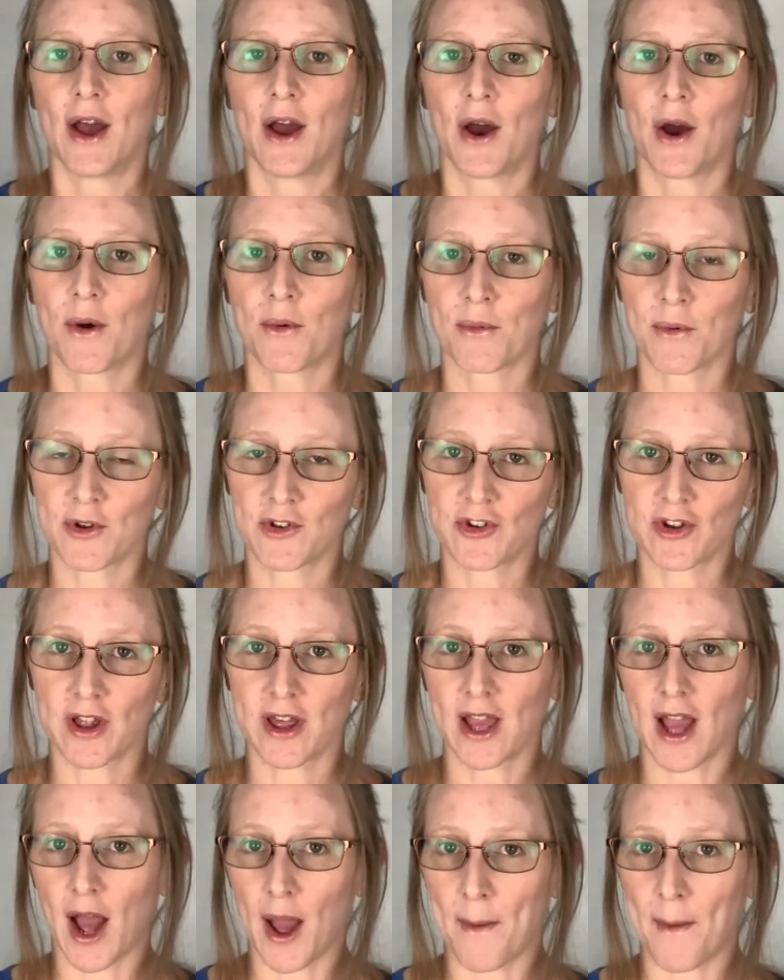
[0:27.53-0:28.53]

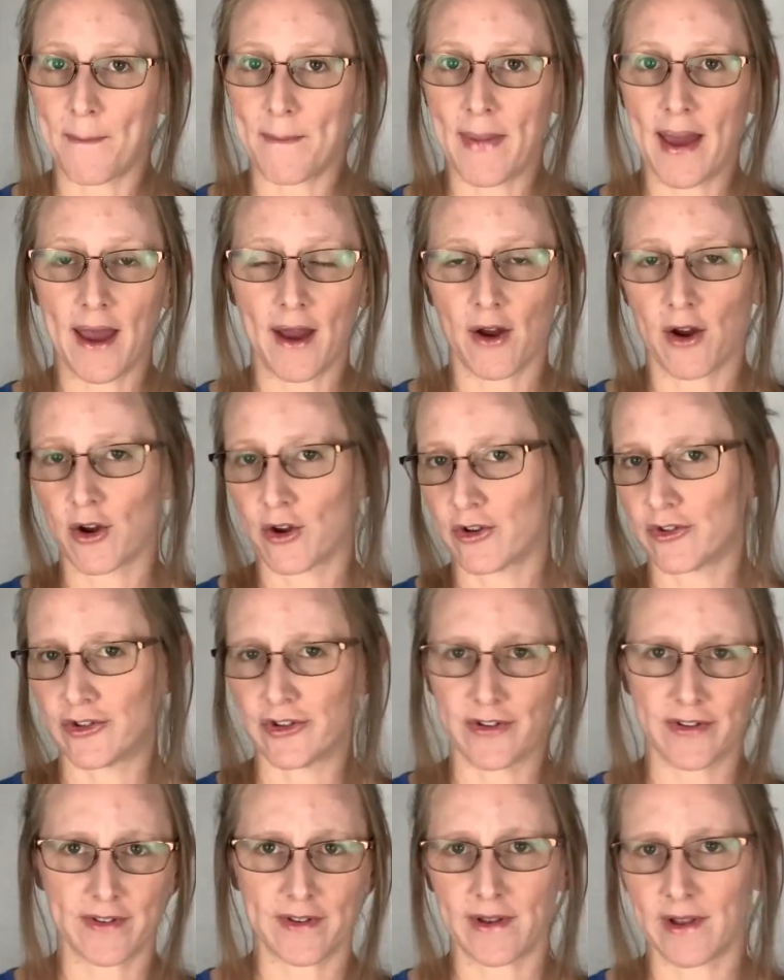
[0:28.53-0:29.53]
Originally, I met her
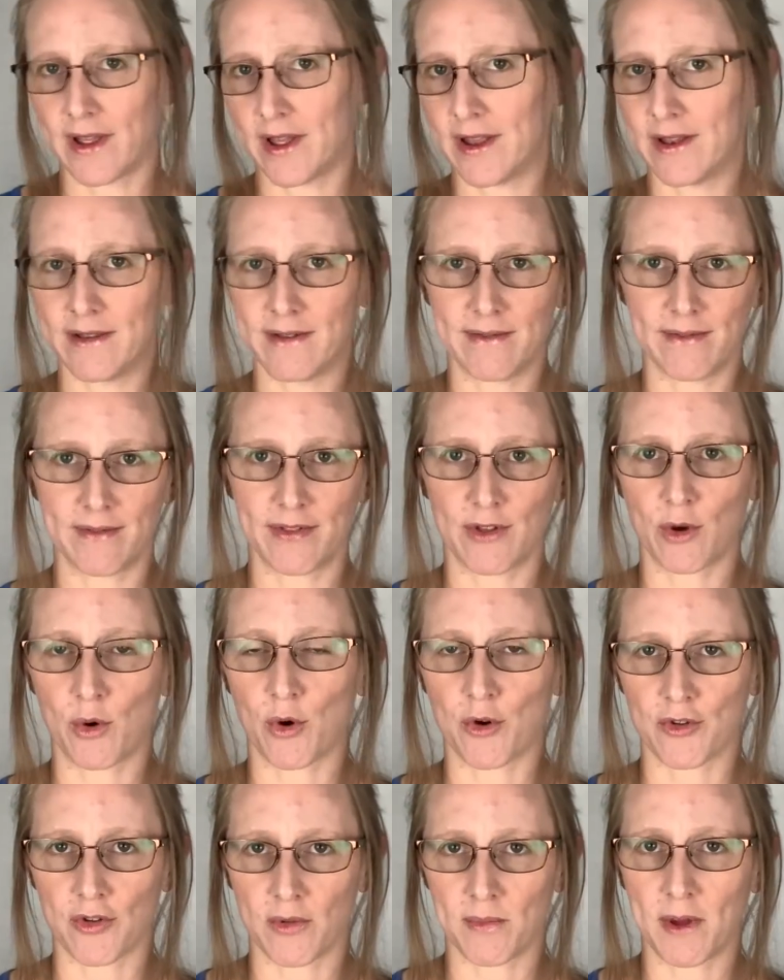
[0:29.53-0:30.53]
just in the
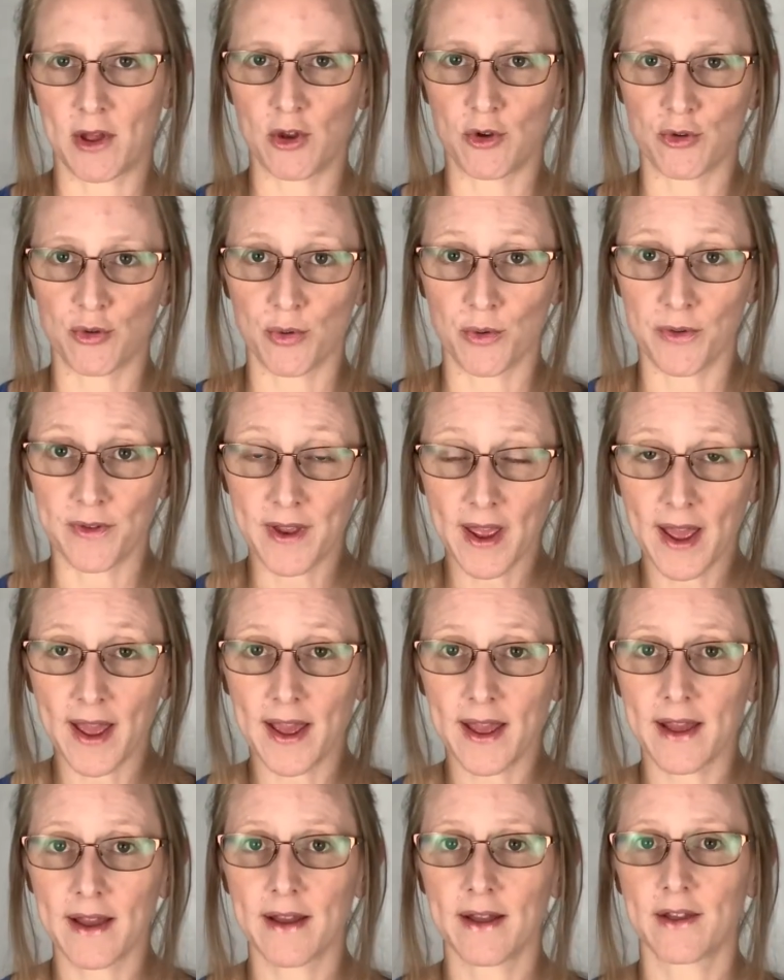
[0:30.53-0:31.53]
course of my usual
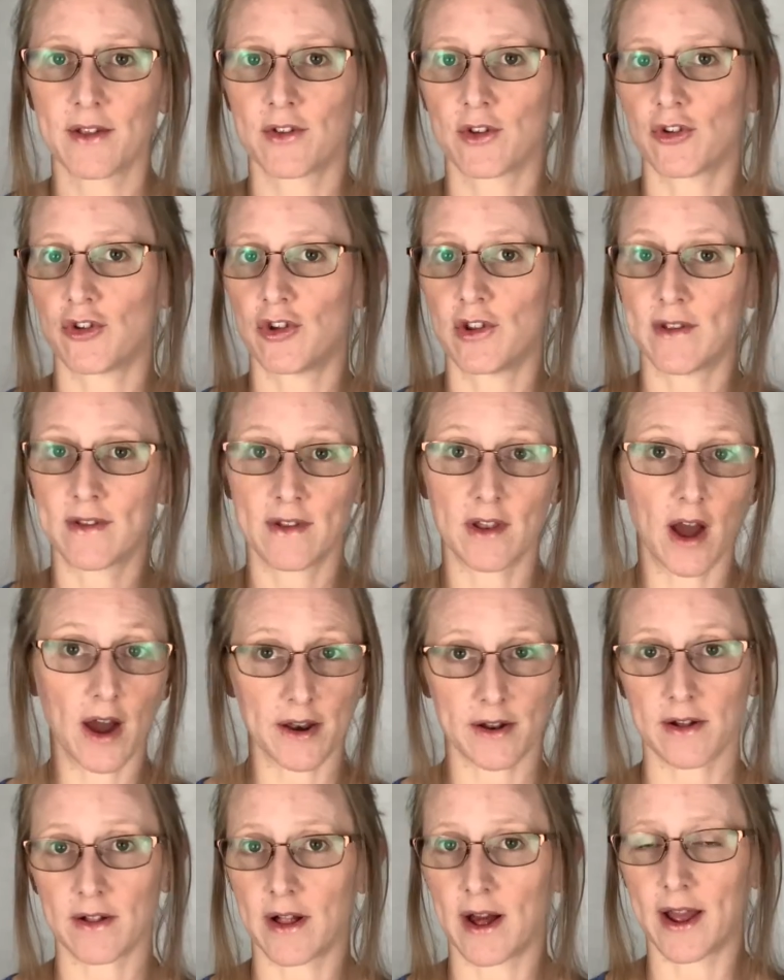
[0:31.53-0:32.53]
day. So she's not a
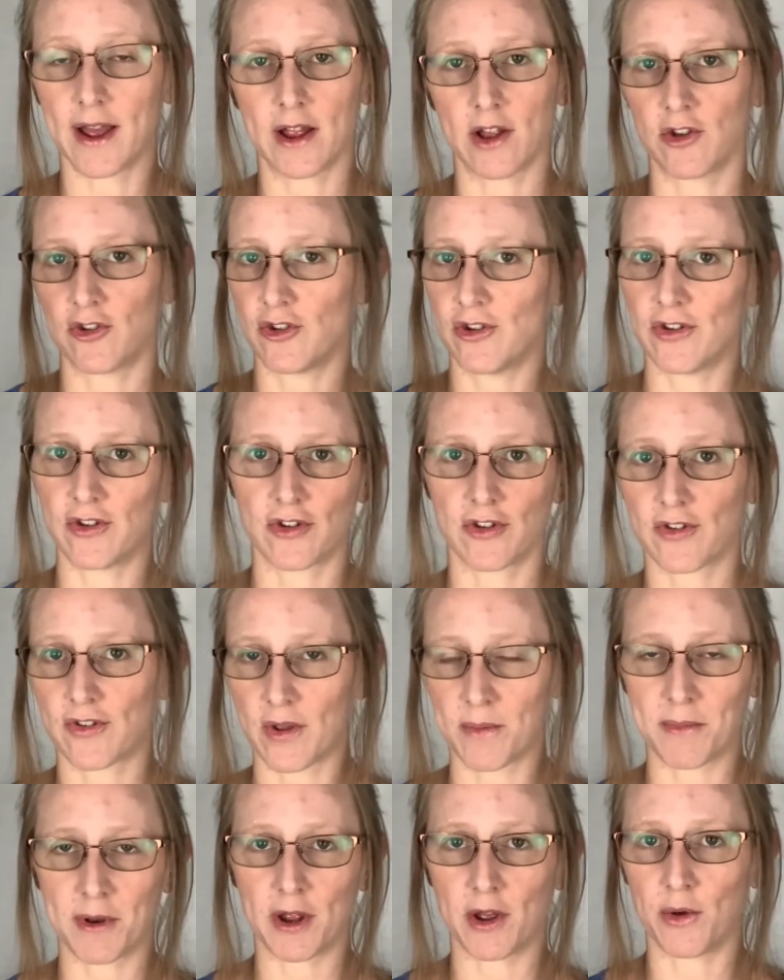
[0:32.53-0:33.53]
client. She's just
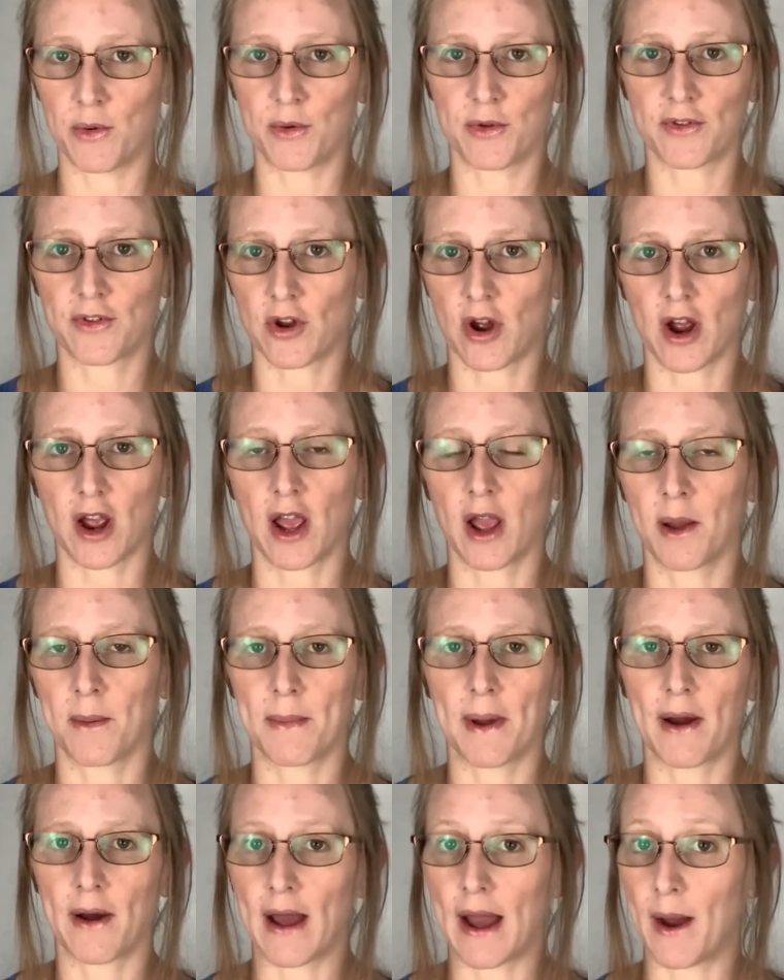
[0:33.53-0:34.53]
somebody who was talking
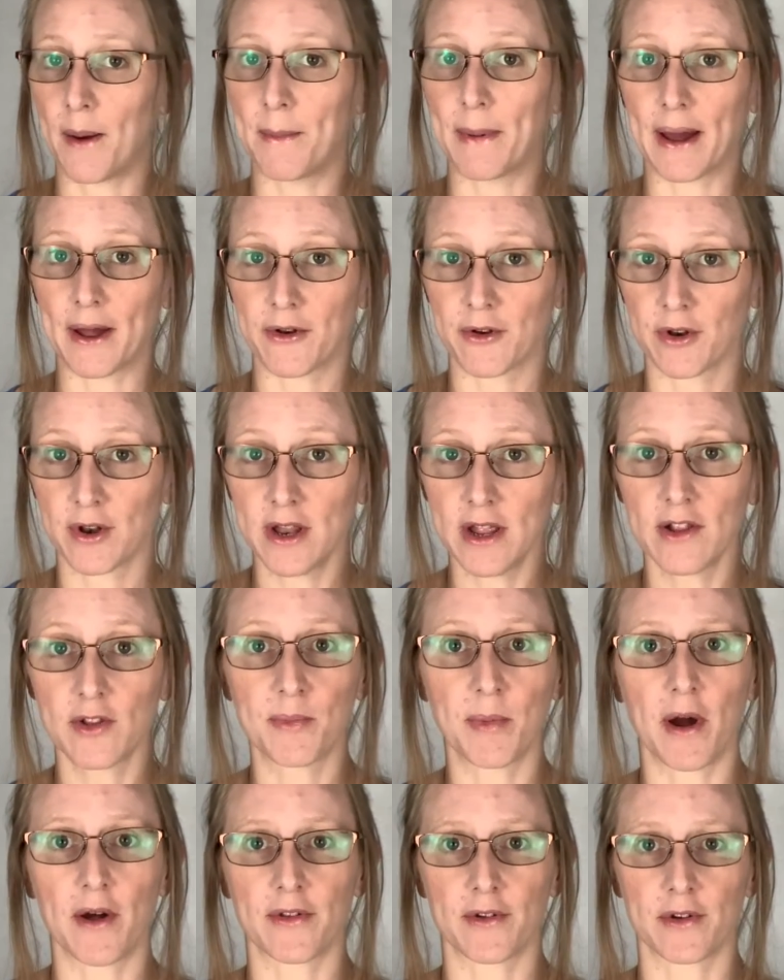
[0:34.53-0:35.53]
about how bad her knees
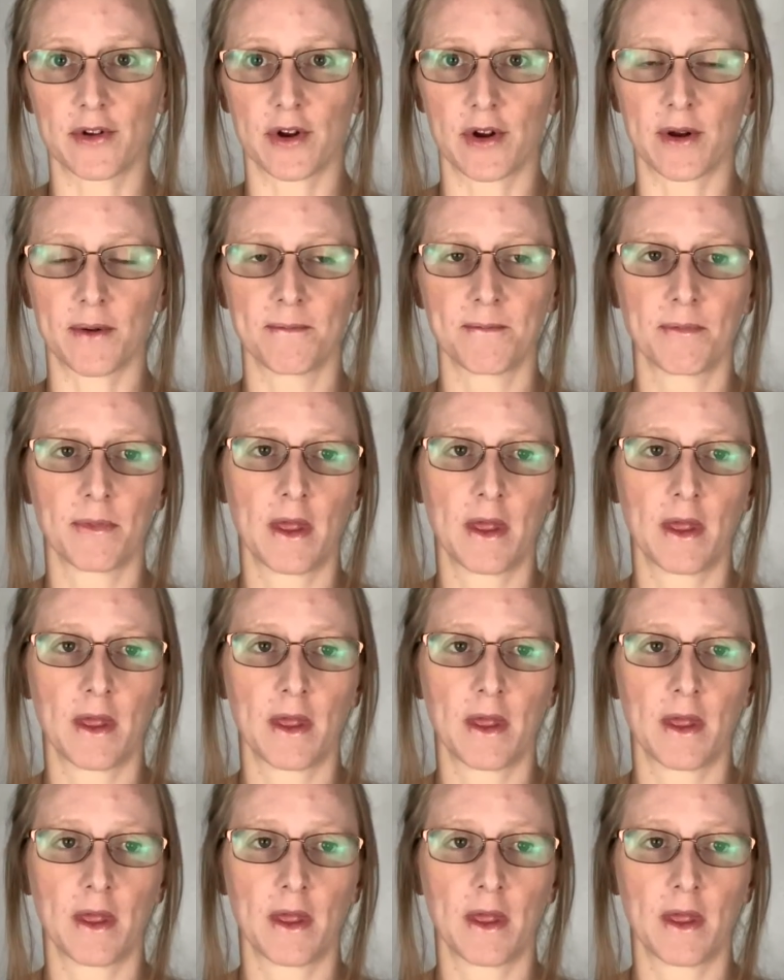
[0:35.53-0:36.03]
bothered her.